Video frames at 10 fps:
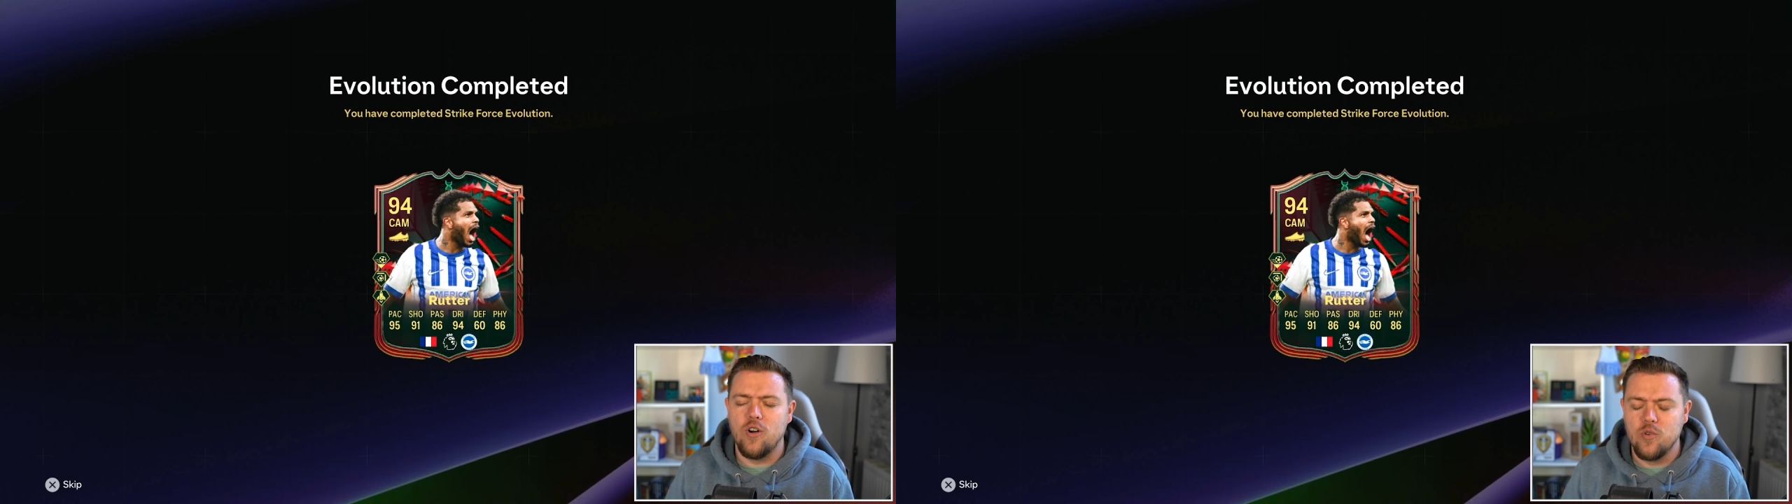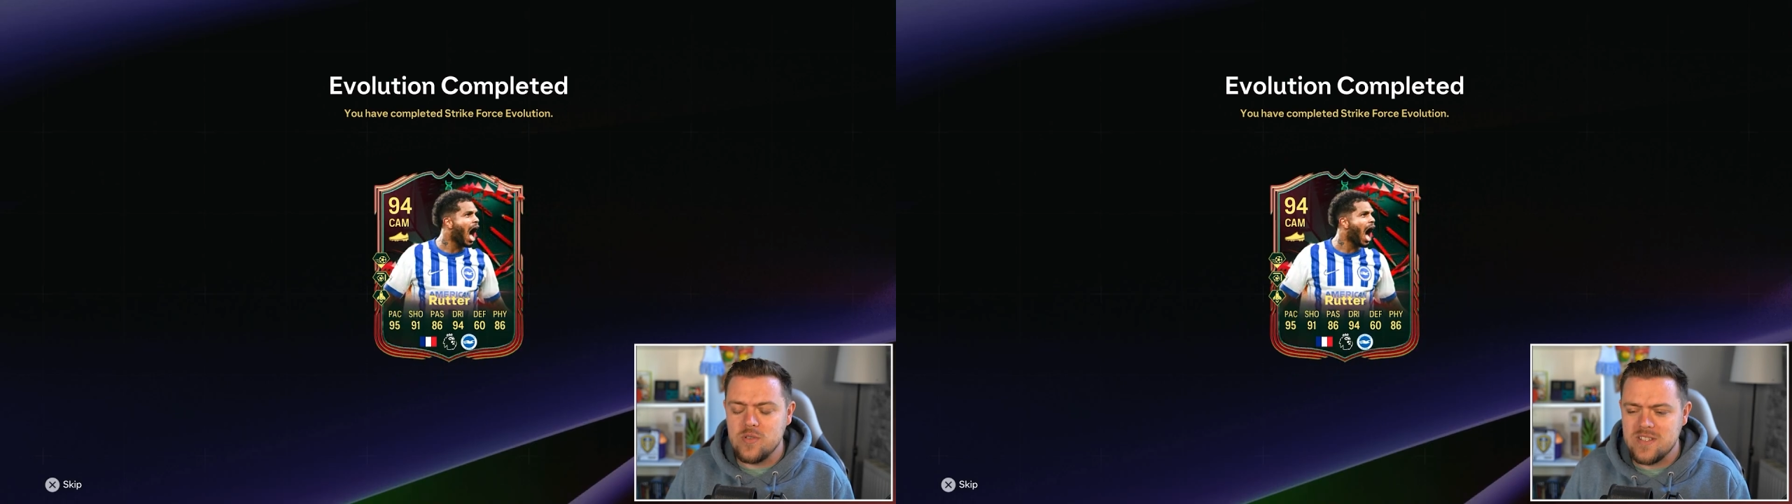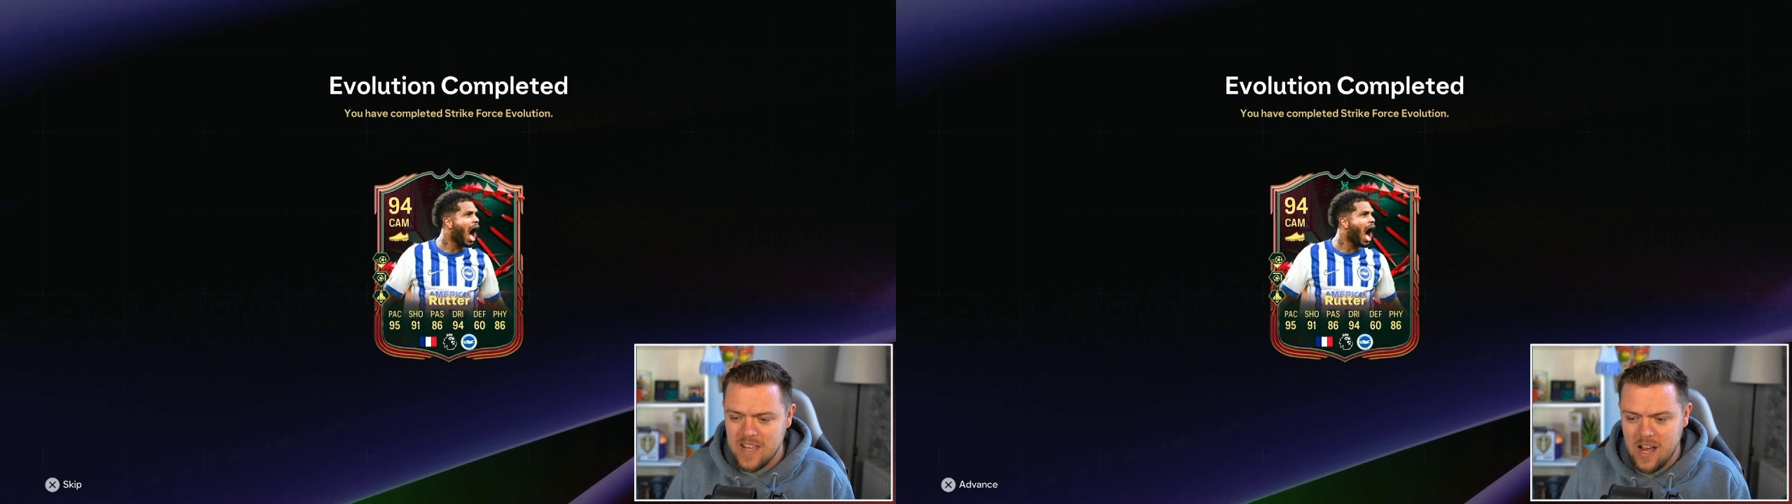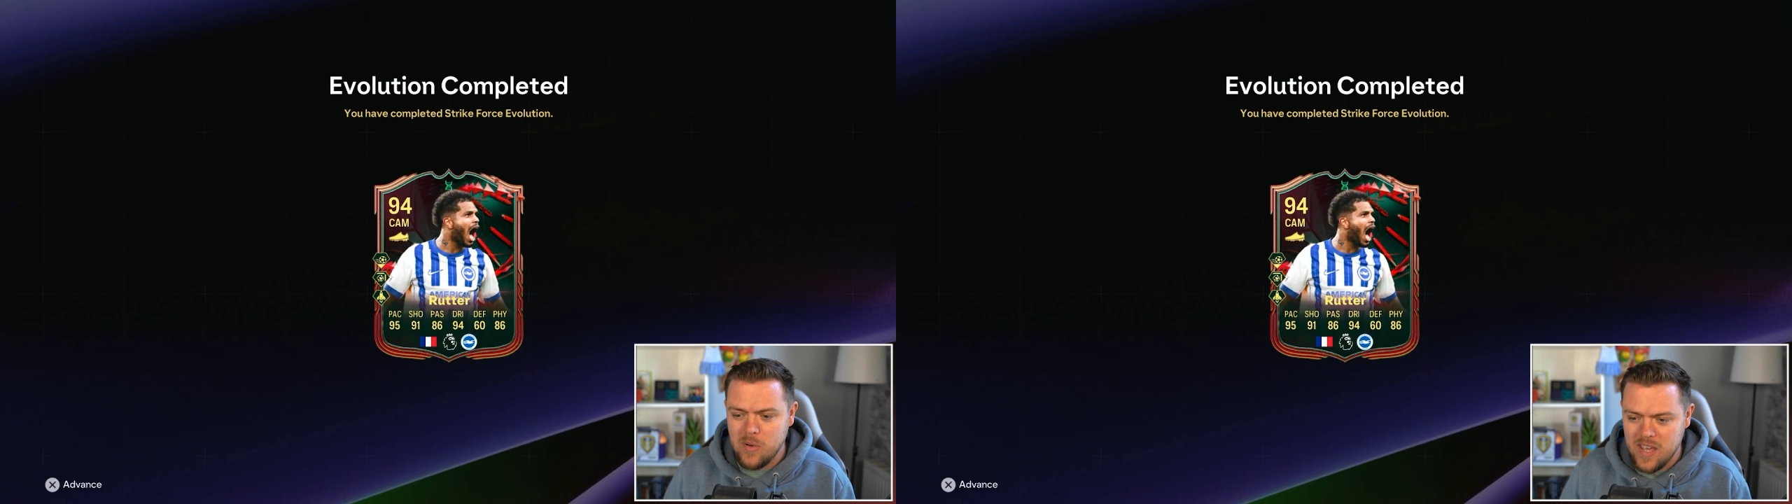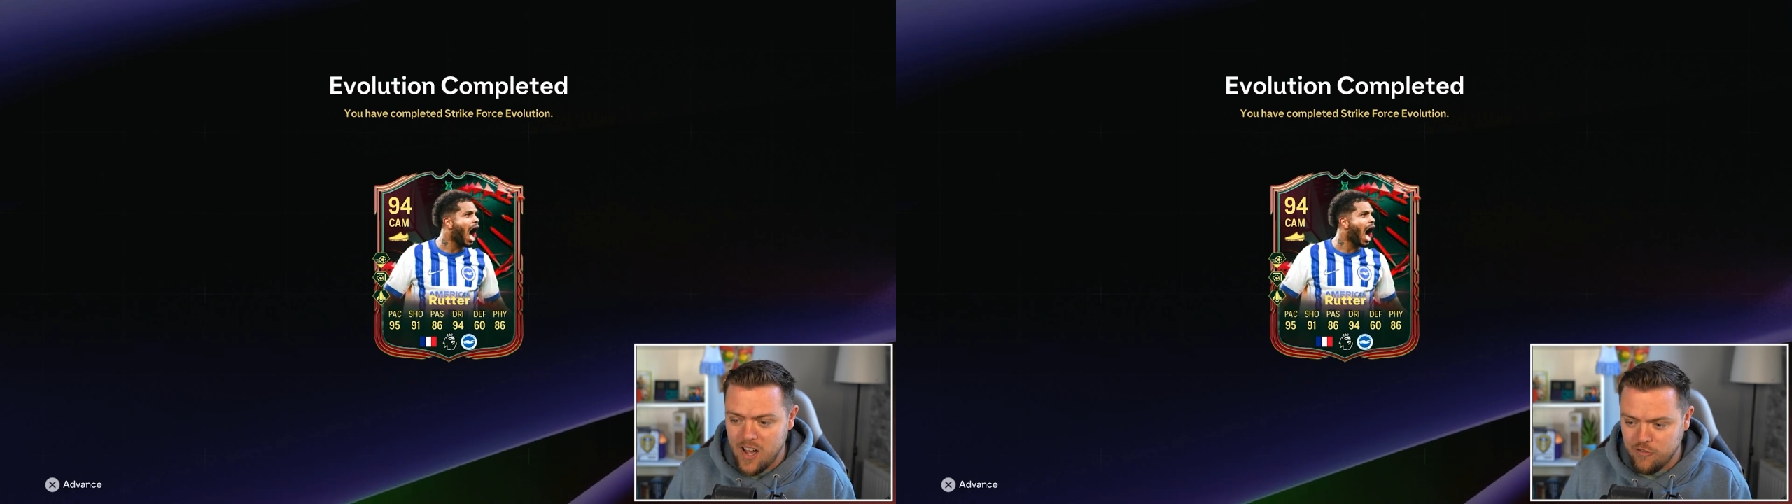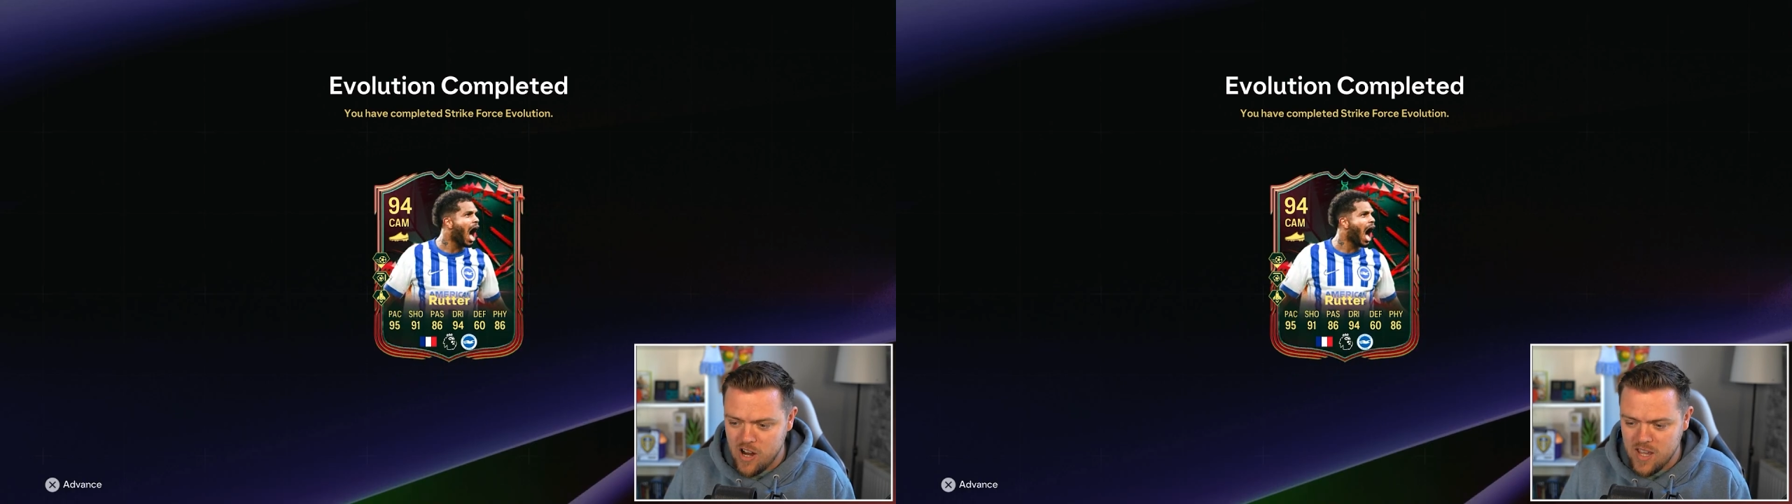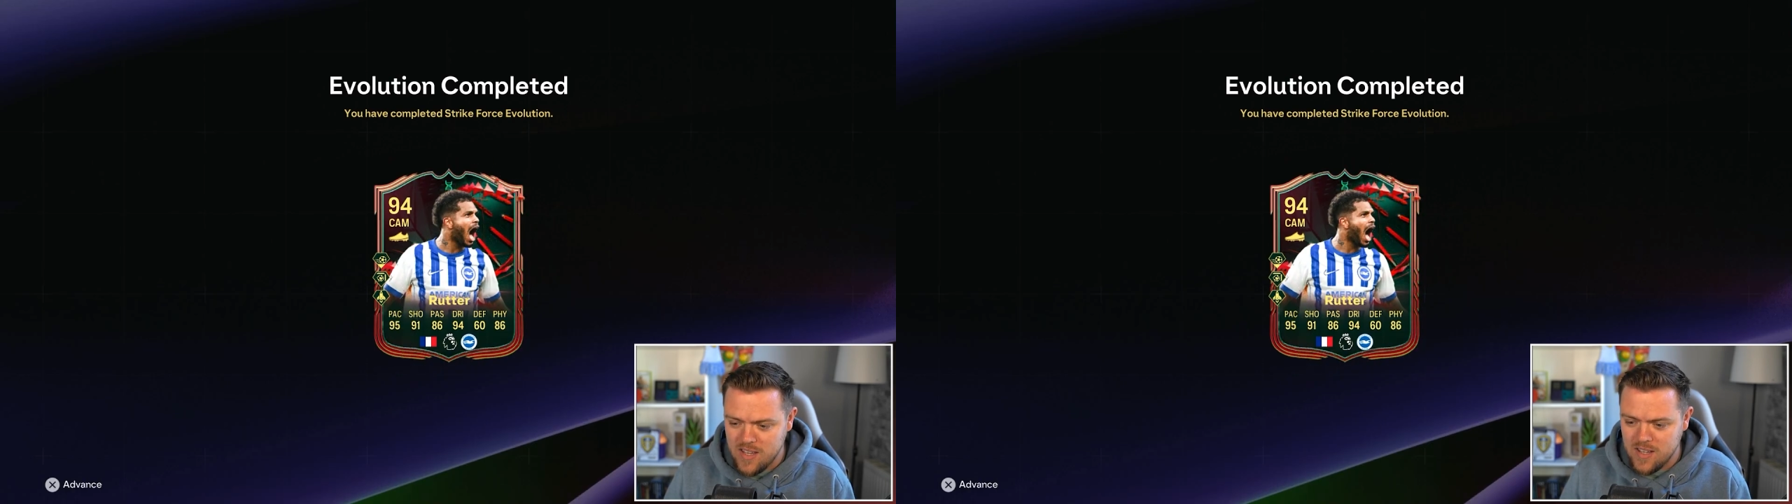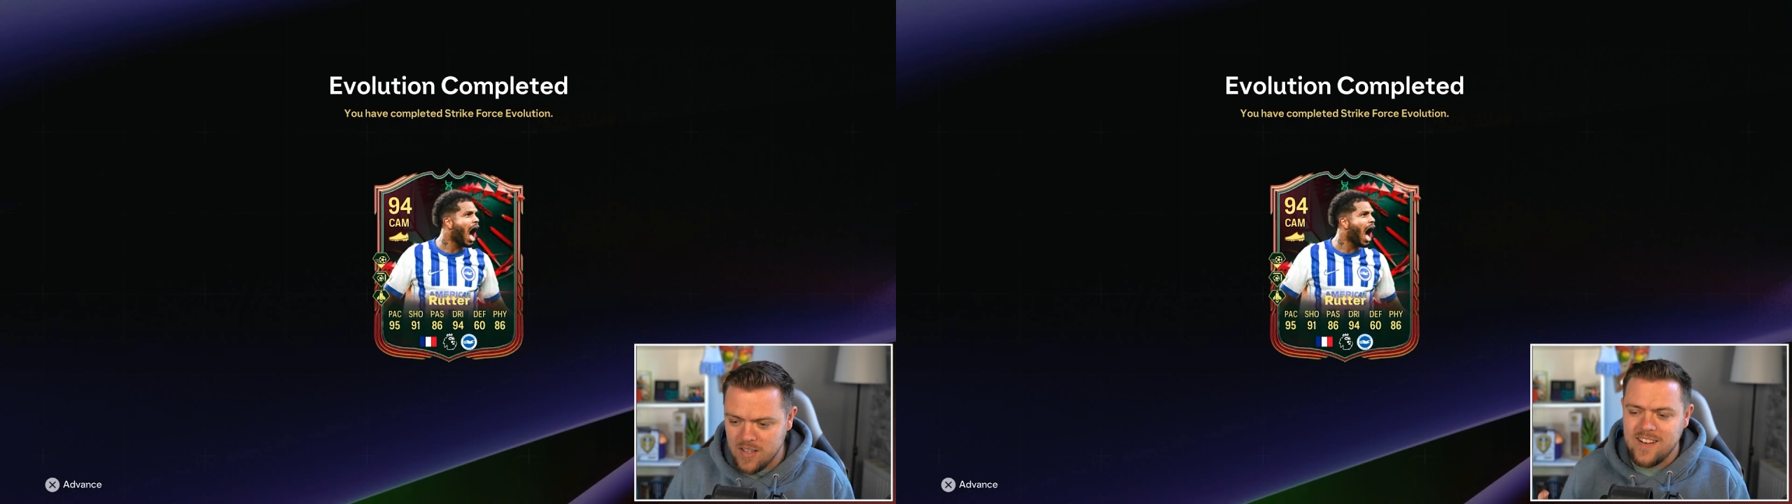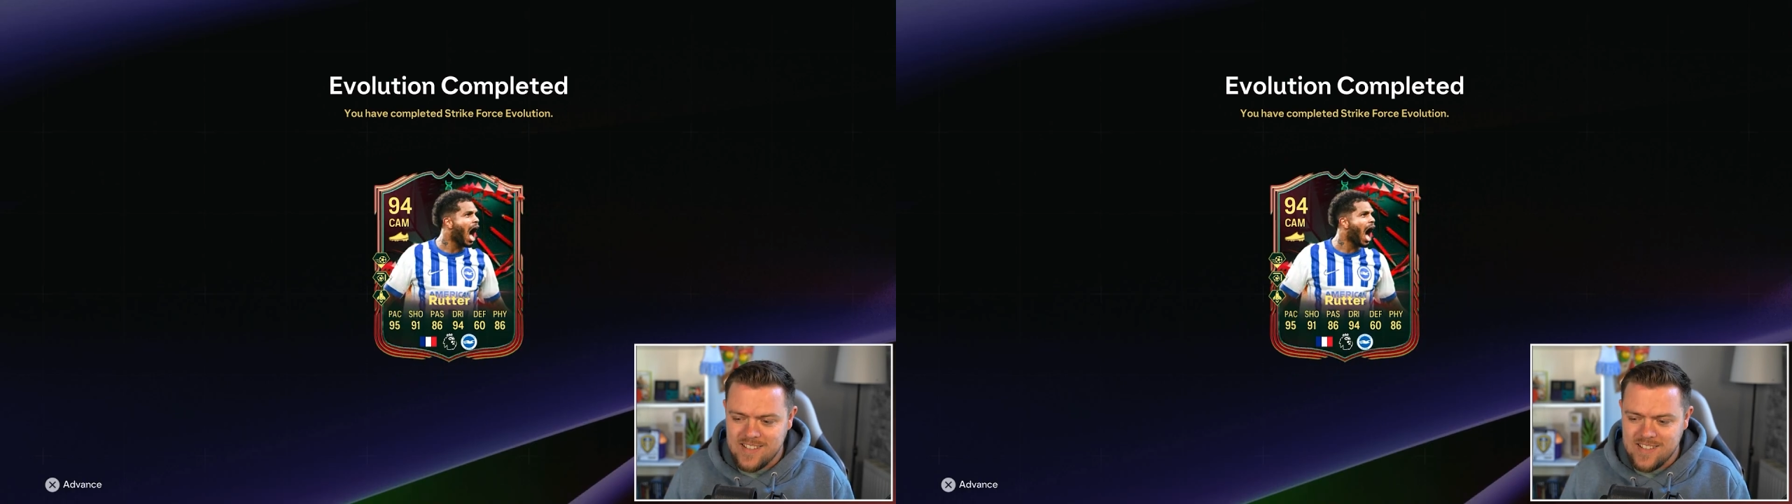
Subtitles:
Rutter we have right here.